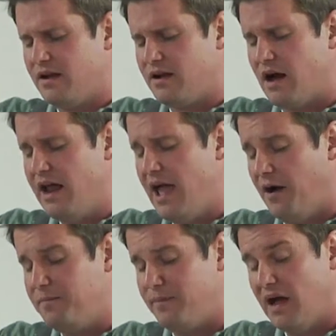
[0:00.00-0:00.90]
God,
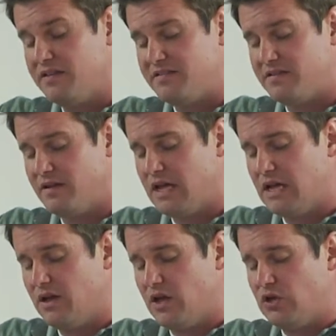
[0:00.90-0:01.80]
help us
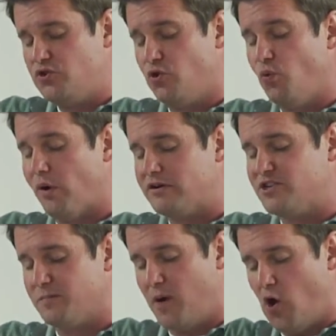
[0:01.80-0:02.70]
to
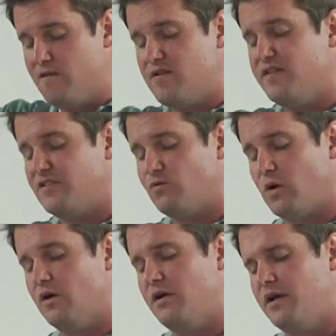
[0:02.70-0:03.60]
worship over this
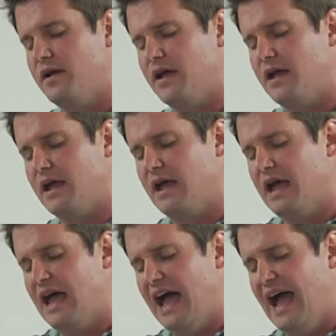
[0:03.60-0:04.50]
word
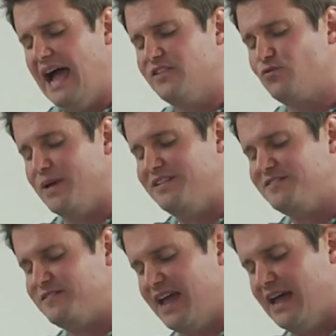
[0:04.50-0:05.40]
as we
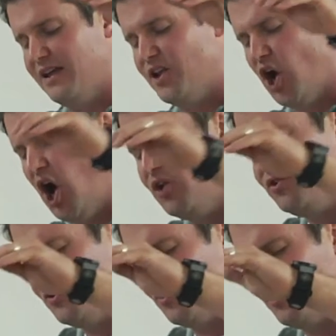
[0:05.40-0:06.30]
stand
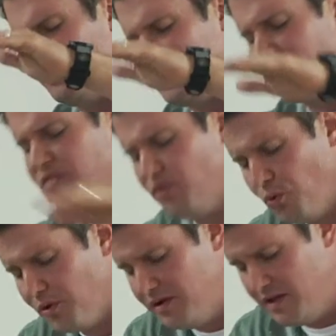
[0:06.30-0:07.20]
under the
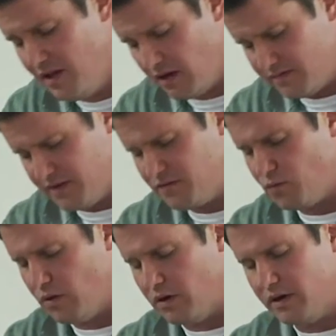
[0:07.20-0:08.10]
authority of this
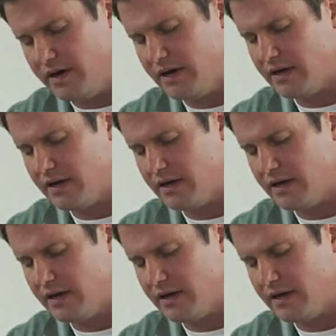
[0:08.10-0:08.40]
word.